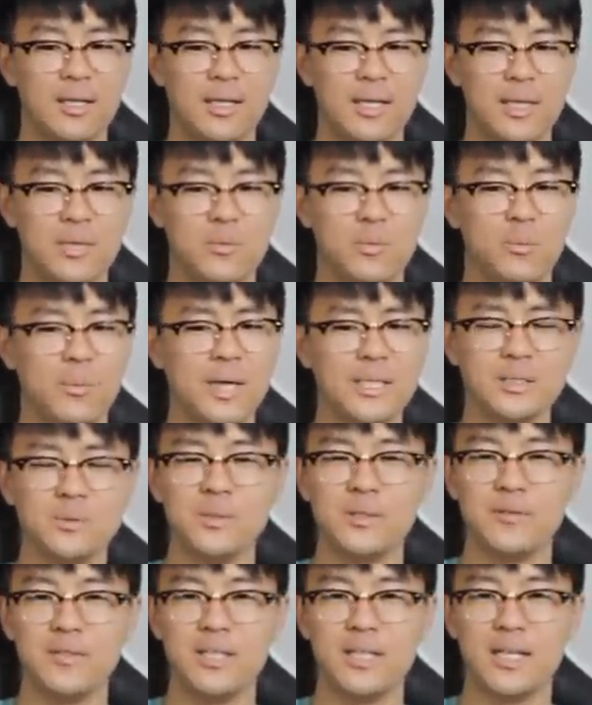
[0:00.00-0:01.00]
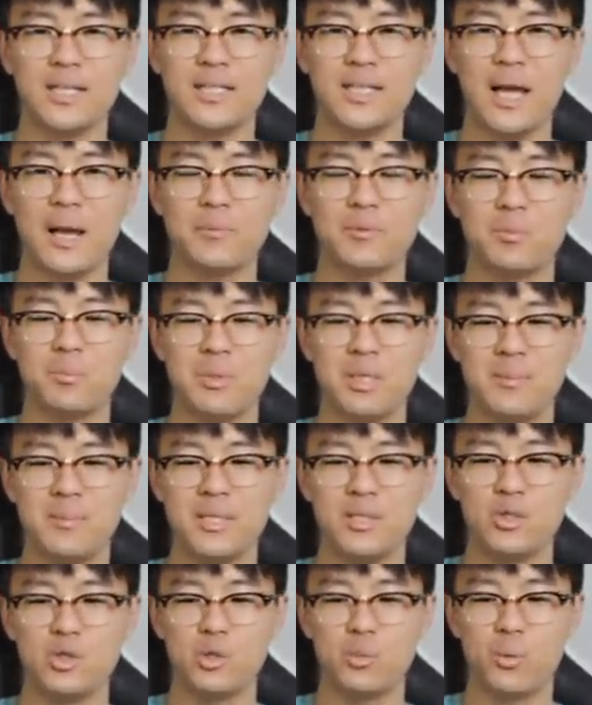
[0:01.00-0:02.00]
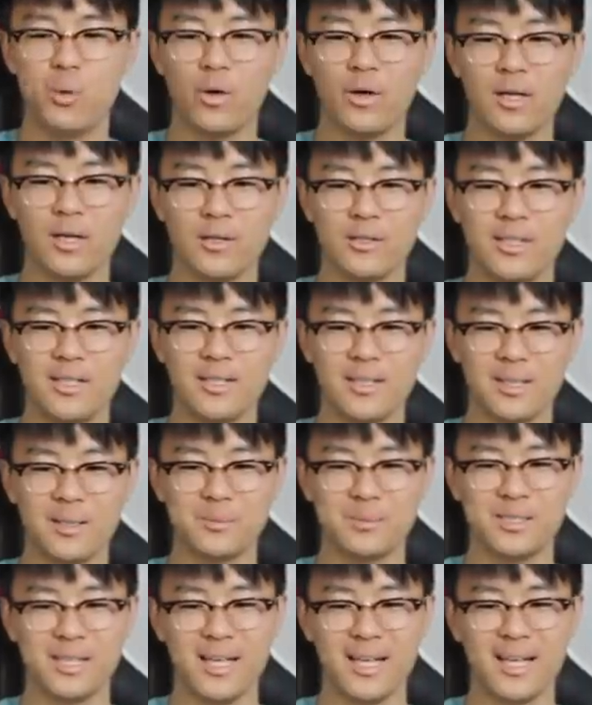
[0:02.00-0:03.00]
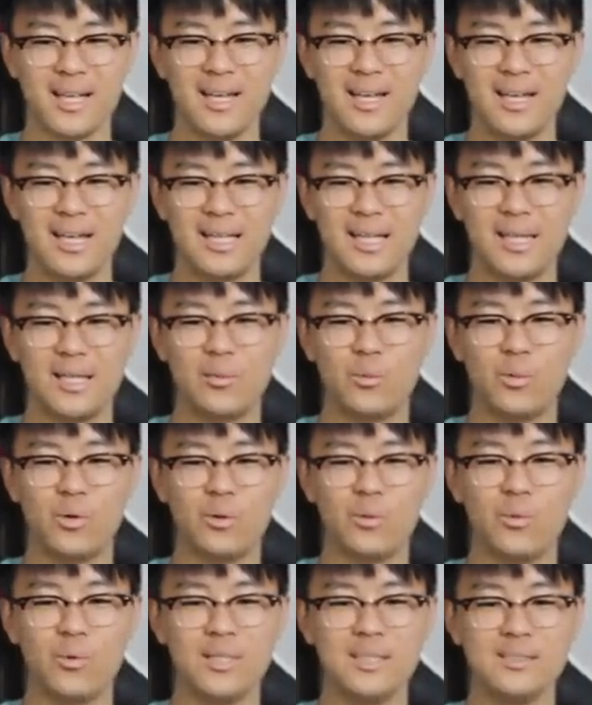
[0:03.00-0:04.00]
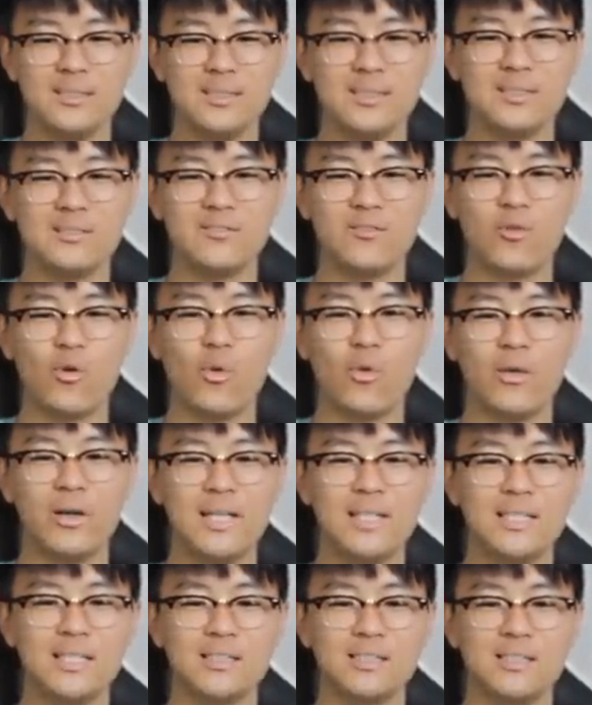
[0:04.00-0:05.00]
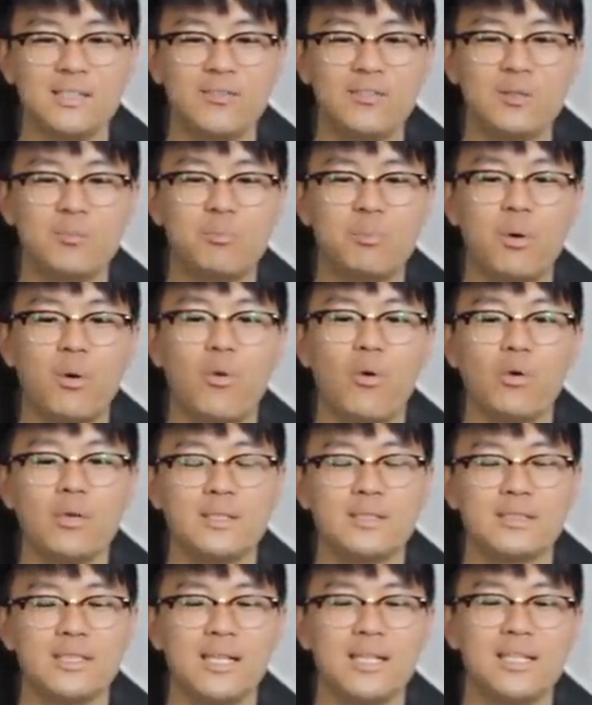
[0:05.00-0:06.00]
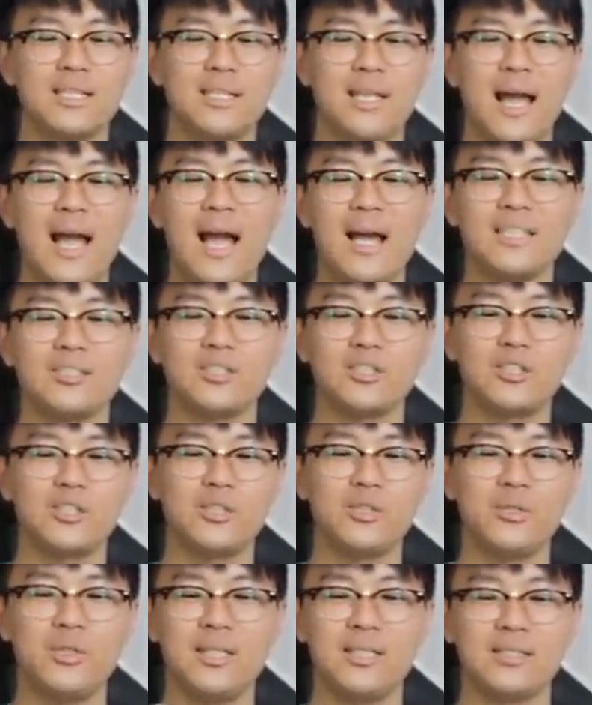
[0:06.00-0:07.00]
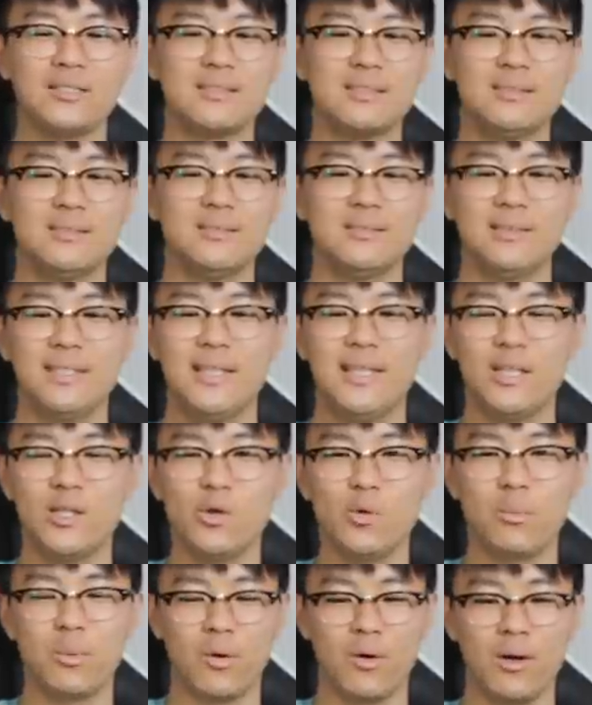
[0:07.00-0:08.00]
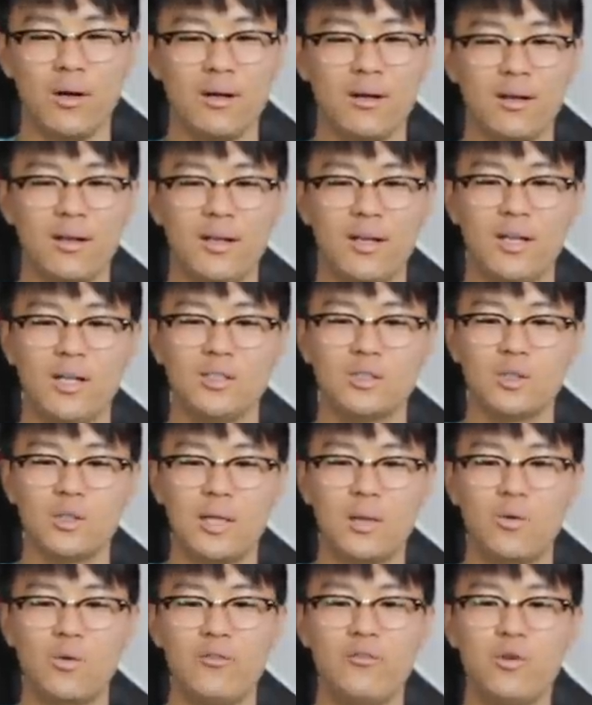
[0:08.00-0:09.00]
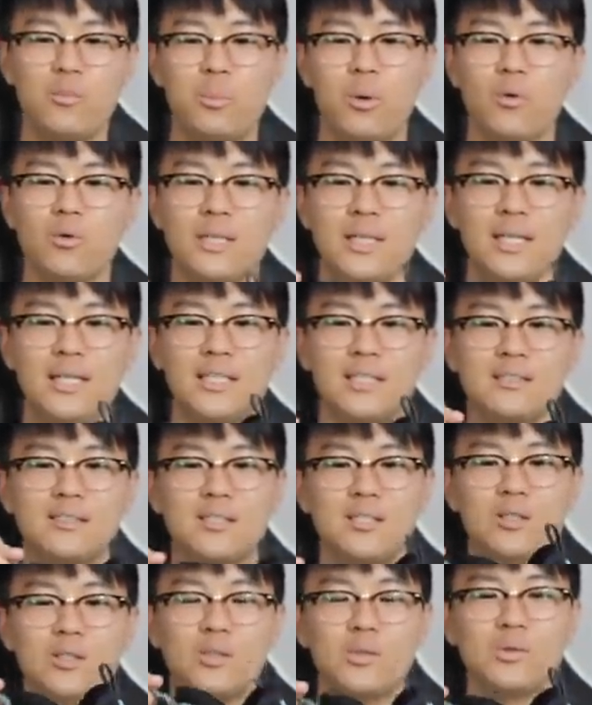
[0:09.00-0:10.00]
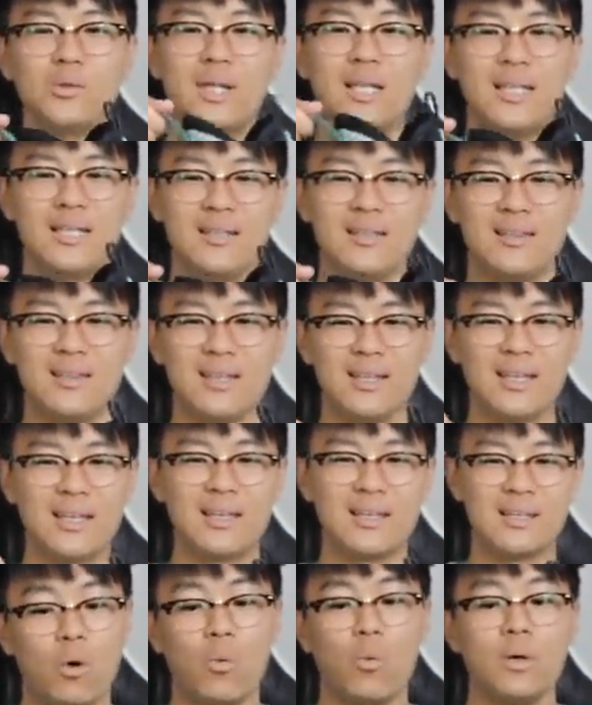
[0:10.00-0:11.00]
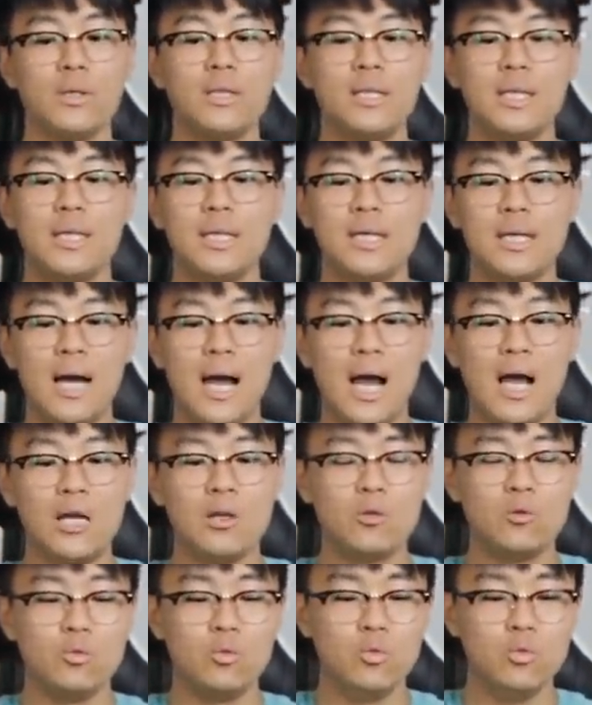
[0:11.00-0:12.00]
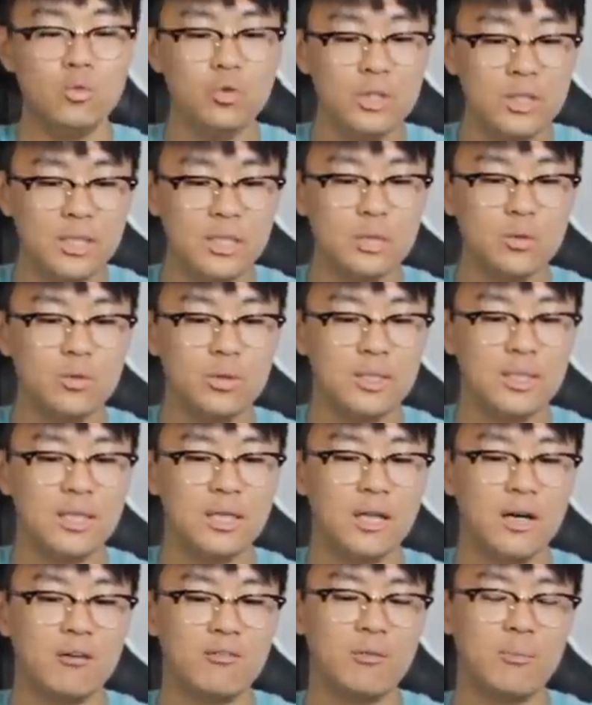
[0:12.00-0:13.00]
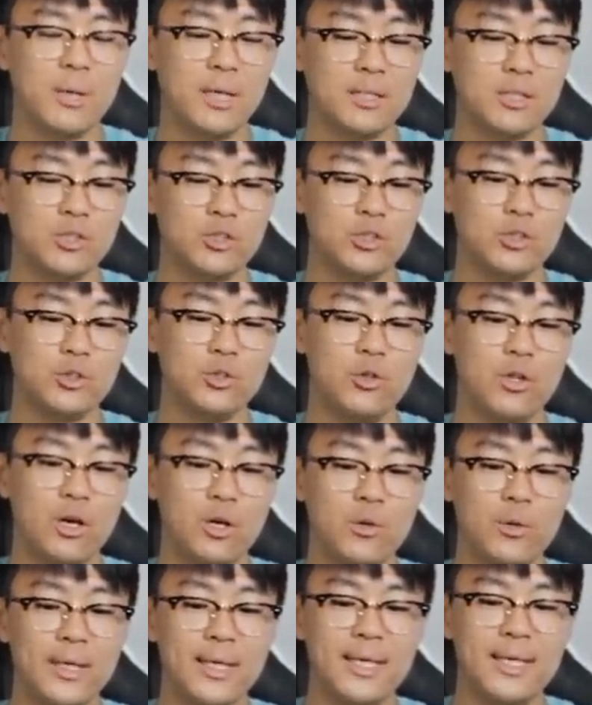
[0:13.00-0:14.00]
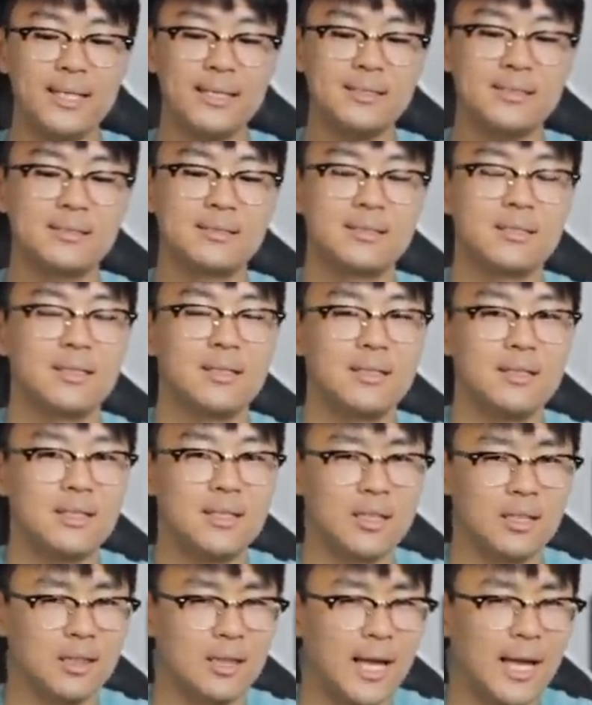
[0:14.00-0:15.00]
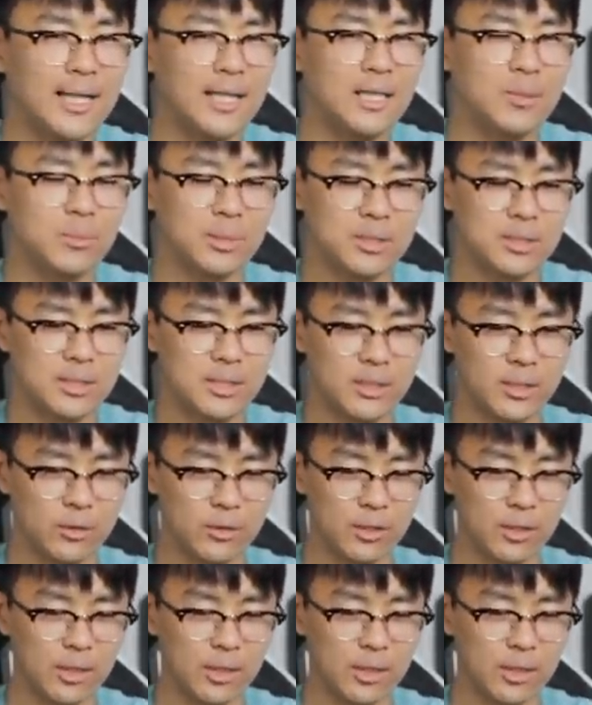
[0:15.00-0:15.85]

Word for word: It reminds me of the Adapt BB 2.0, you know what I'm saying? Like what, what is this for? It doesn't even pull, it's not attached to this heel part. So like if you pull it, it doesn't do anything. One thing I really, really love about the shoe though is the lining material.